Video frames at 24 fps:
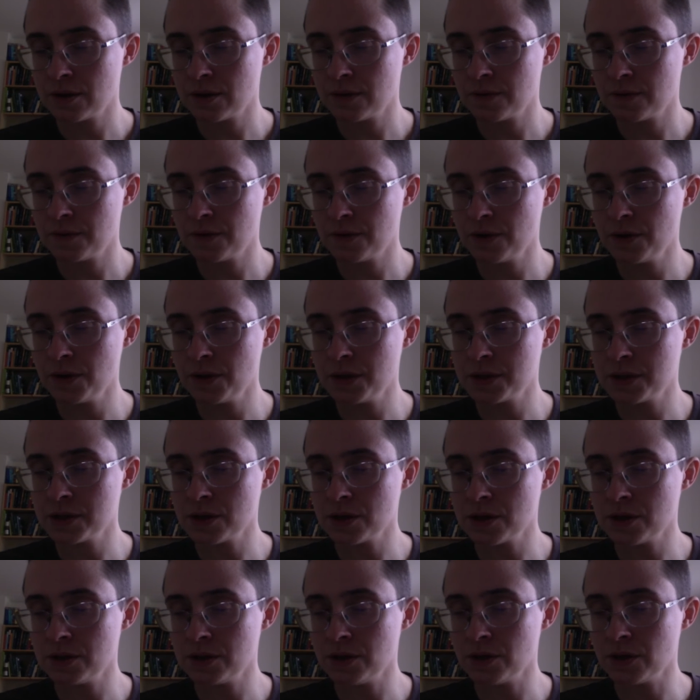Focus
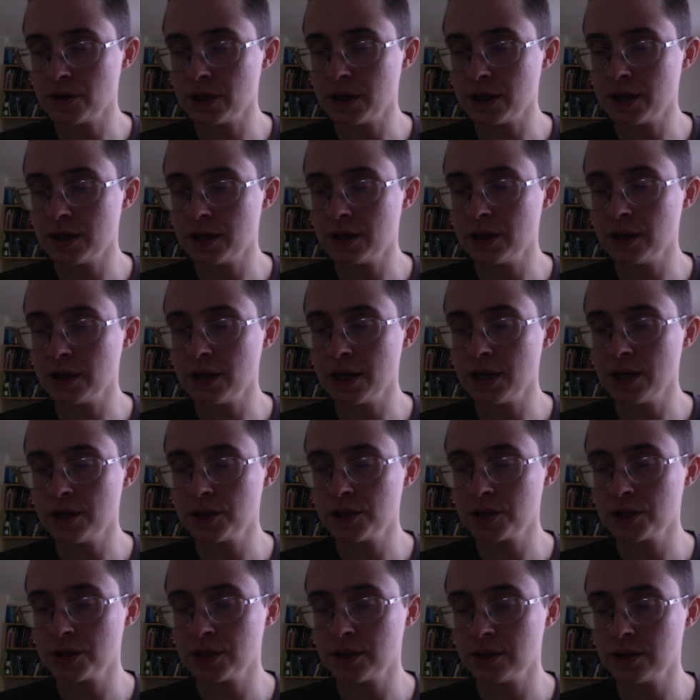on your
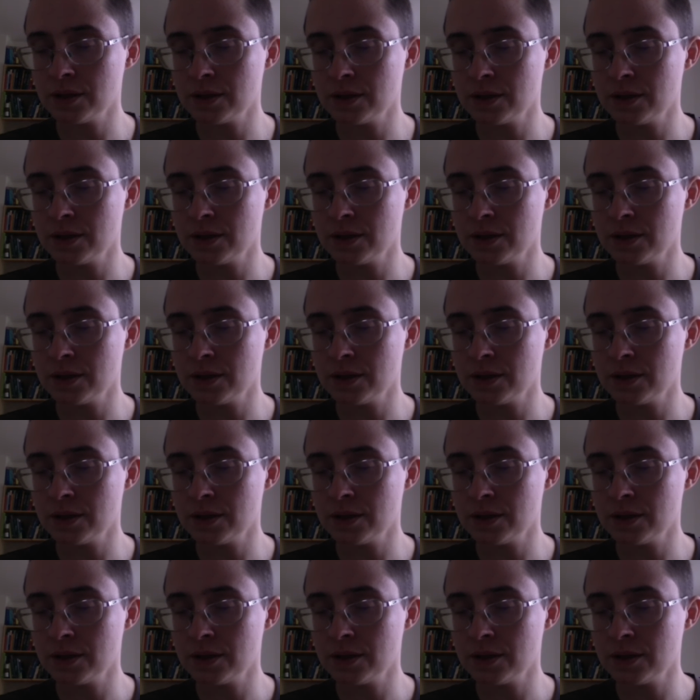inhalation